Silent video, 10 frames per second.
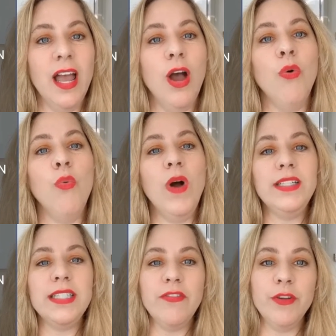Once
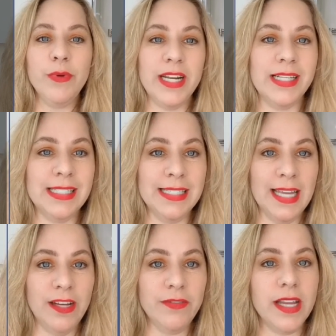everyone has
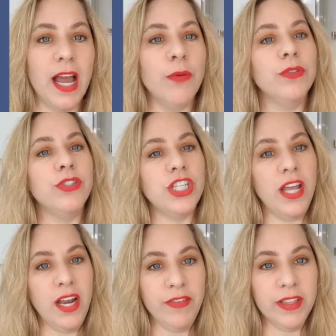left, I will shut
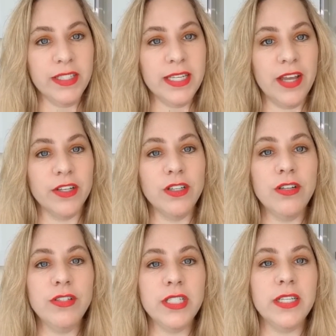everything down and close it.